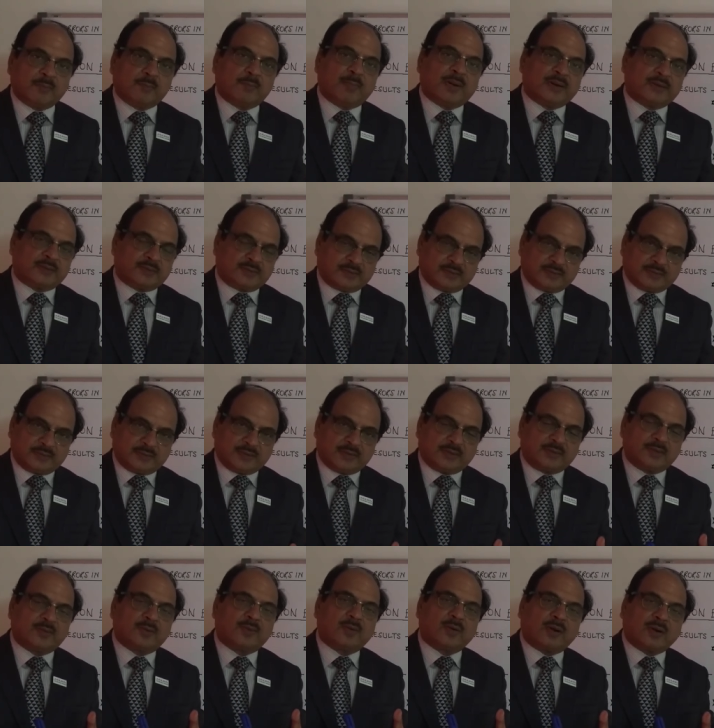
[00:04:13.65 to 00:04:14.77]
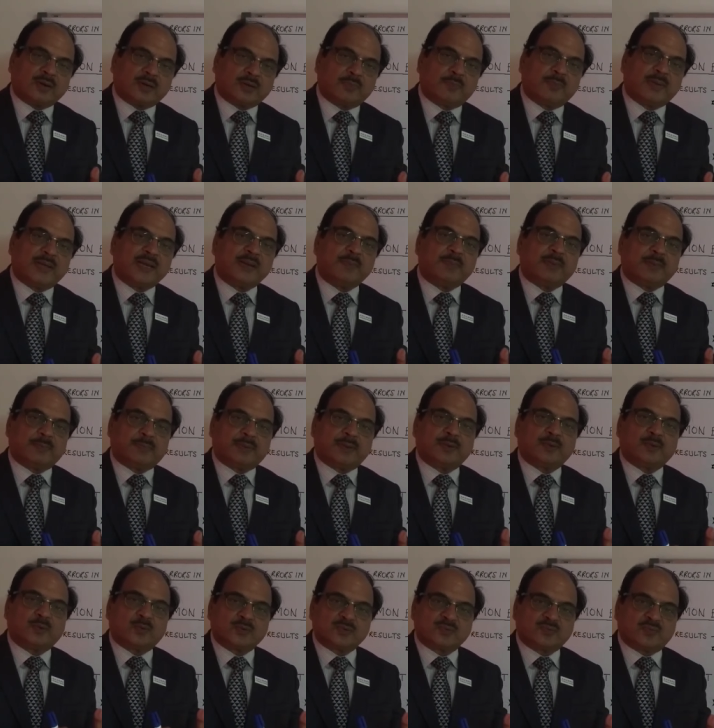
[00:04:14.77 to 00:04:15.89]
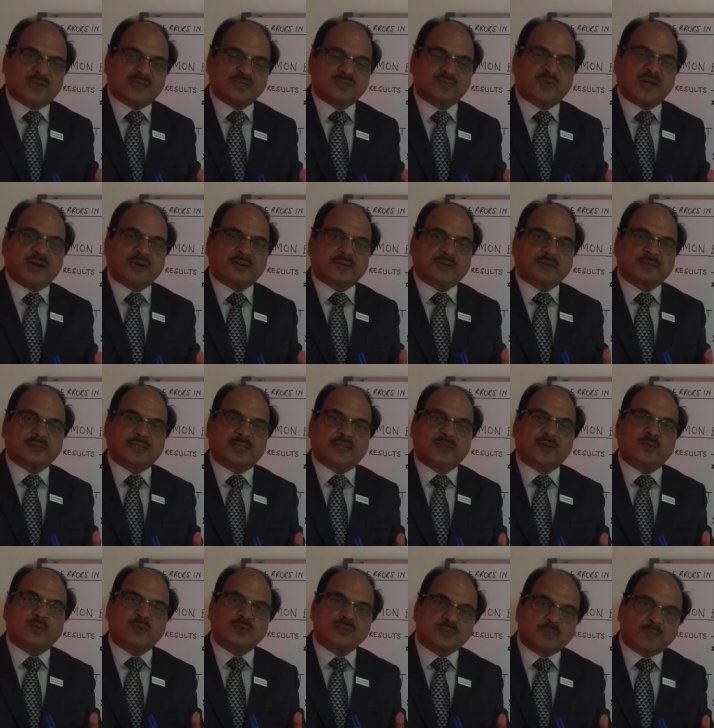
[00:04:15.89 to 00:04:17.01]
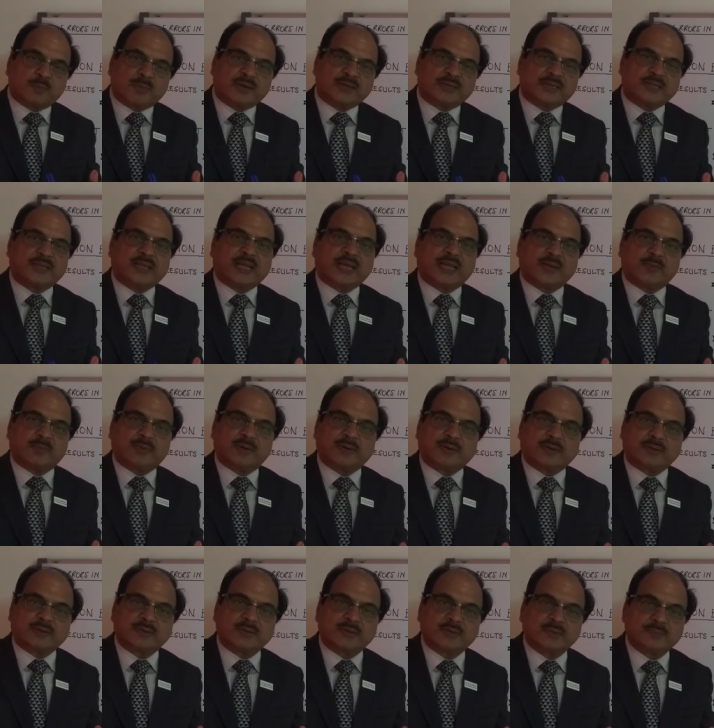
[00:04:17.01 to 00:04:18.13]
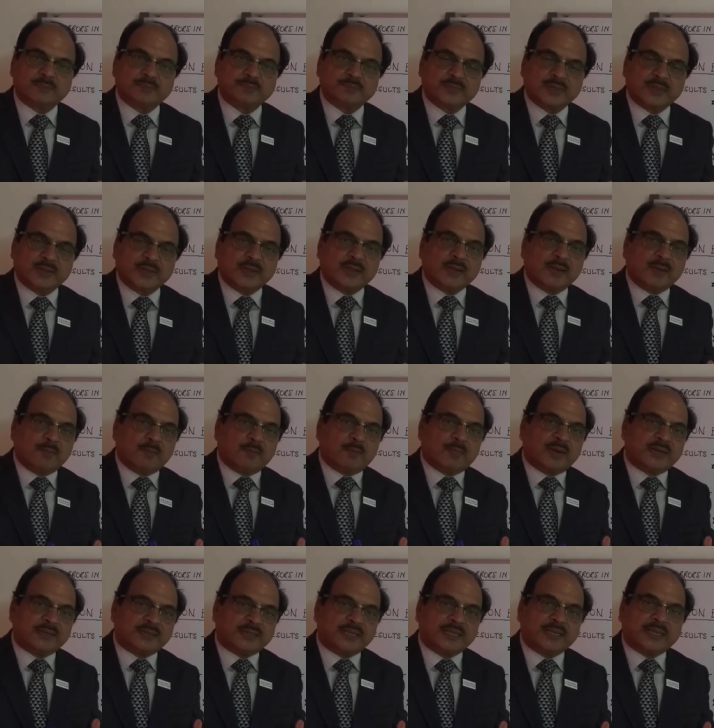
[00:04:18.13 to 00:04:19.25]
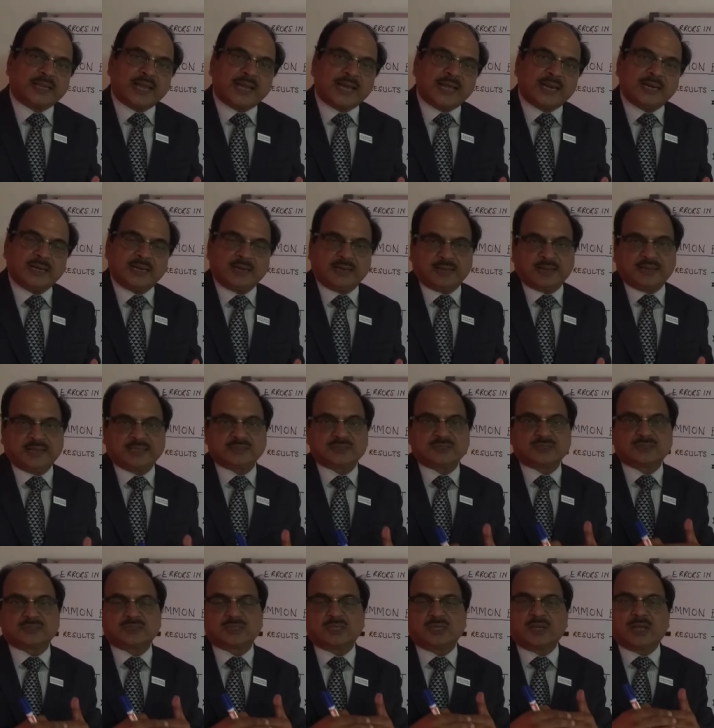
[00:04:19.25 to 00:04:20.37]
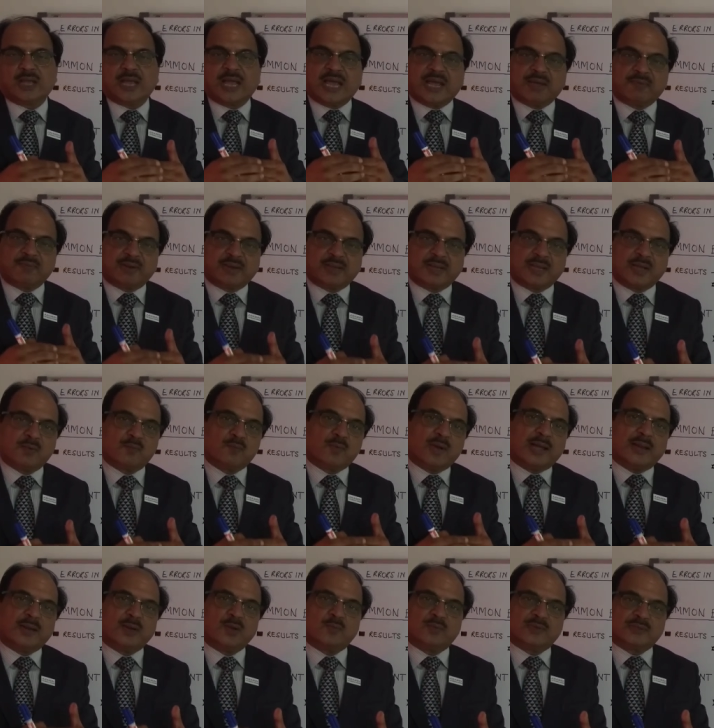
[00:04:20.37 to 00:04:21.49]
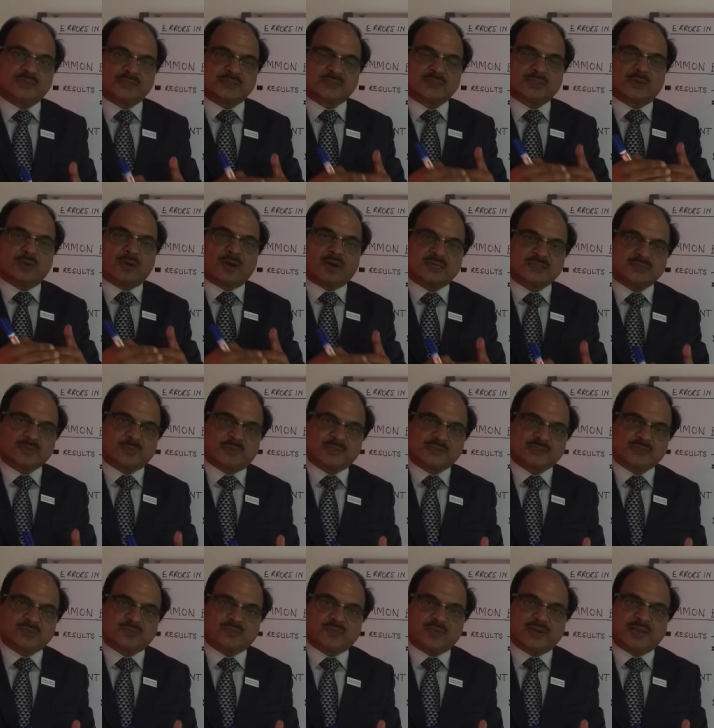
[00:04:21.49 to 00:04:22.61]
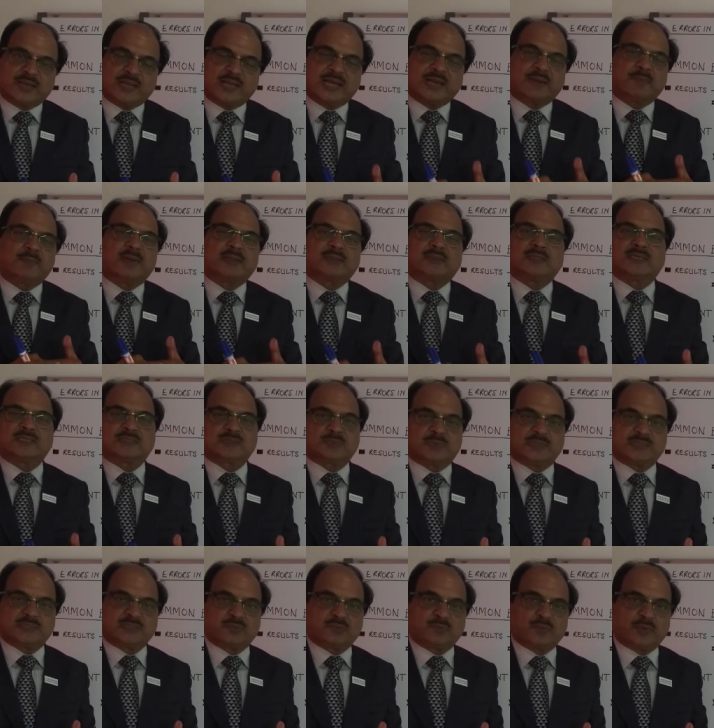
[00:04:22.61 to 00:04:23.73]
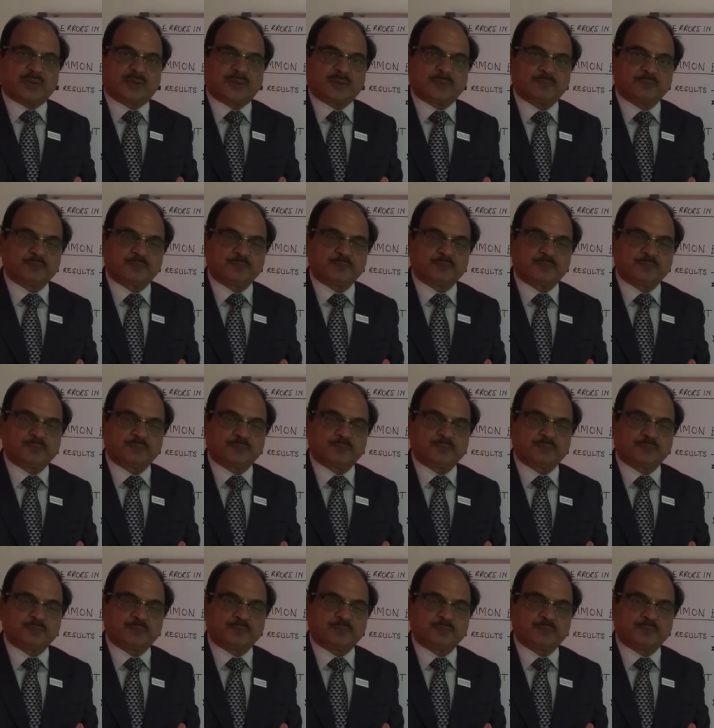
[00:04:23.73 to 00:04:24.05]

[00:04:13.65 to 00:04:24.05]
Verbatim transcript: but not many people use fixed factor, they use multi-calibrator. Multi-cal is having a value which is lot specific and method specific.